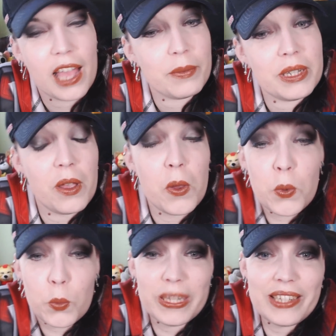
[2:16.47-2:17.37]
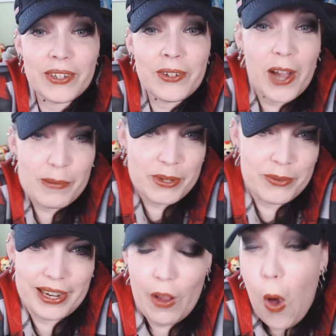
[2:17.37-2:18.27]
I mean, we could
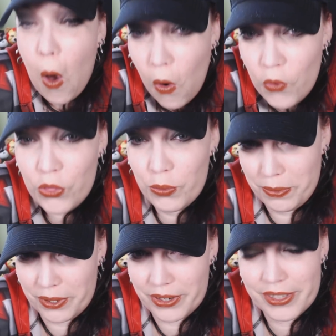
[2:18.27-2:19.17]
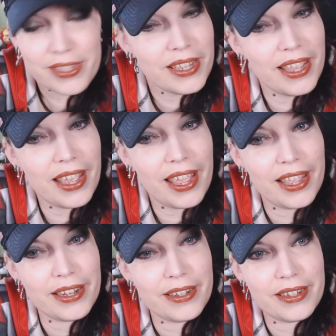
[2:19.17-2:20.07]
copyright all the words
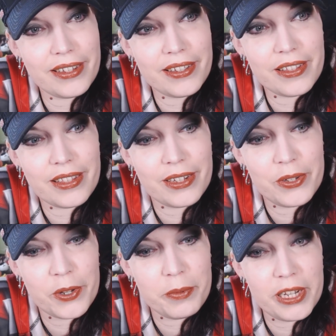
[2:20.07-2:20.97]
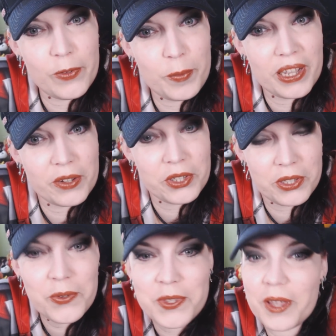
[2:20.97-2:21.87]
and then nobody would be able
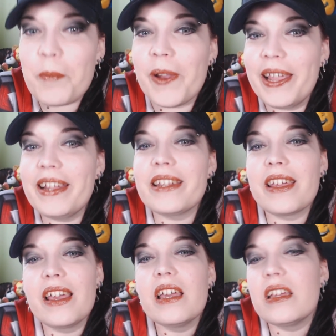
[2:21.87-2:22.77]
to use them, right?